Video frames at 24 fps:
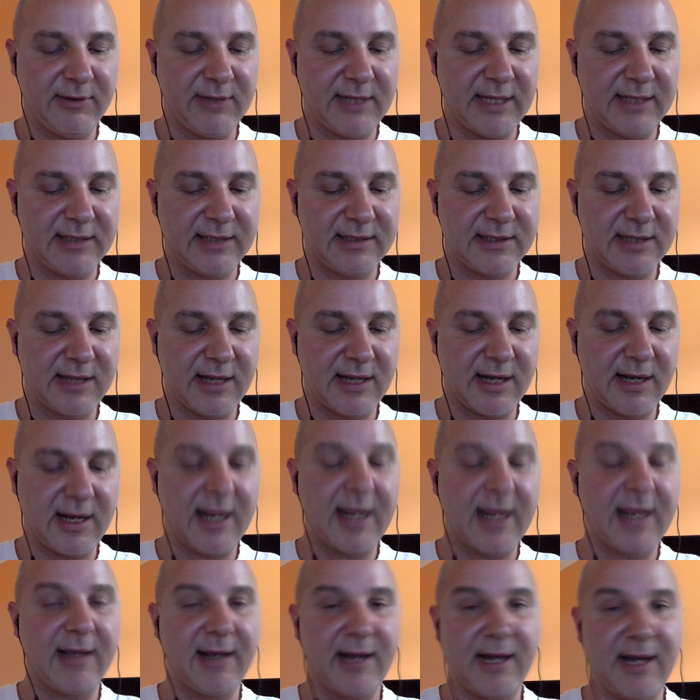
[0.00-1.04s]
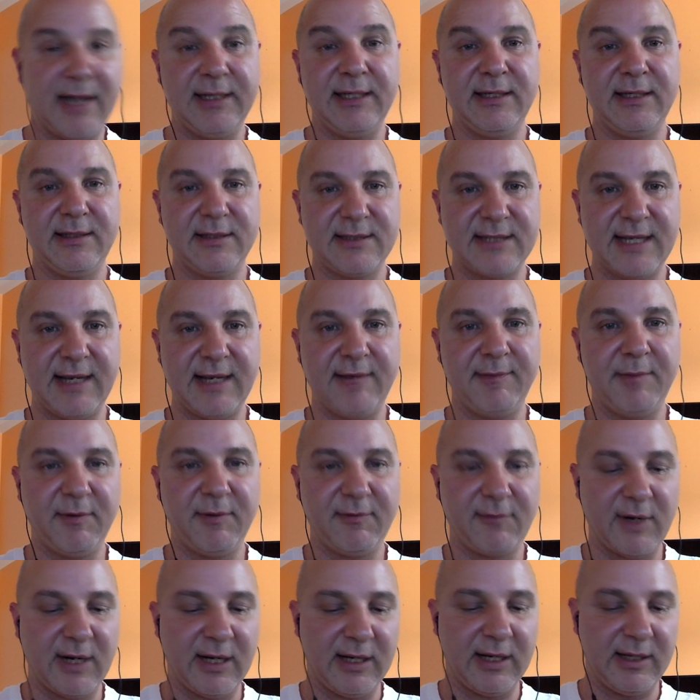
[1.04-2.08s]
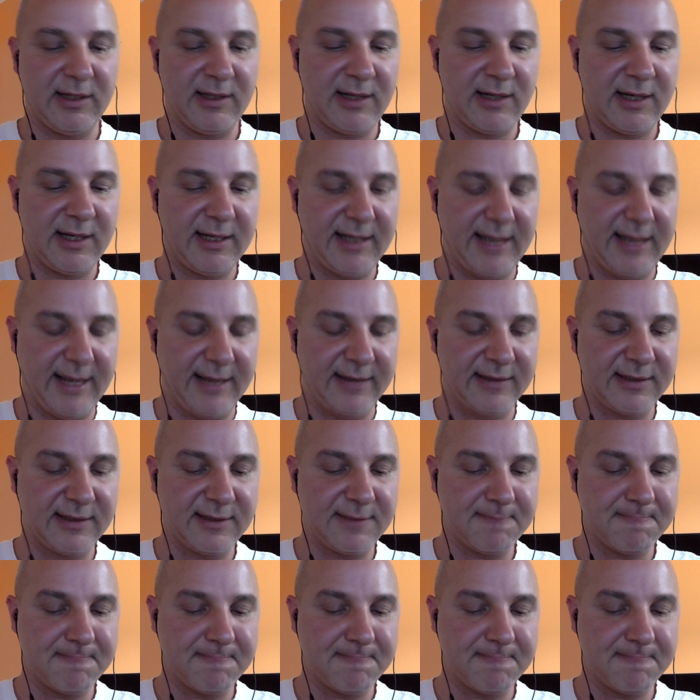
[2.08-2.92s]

that I need to save before I exit.